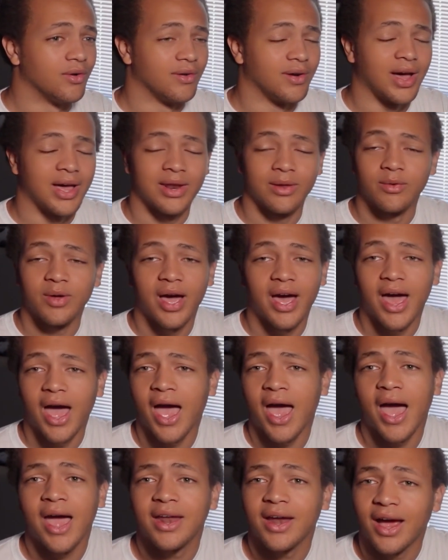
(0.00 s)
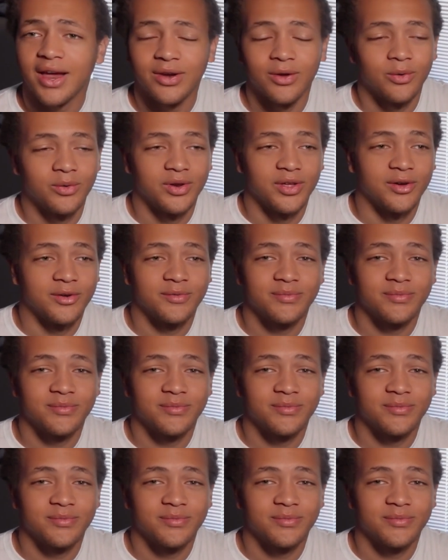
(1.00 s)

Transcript: I don't know.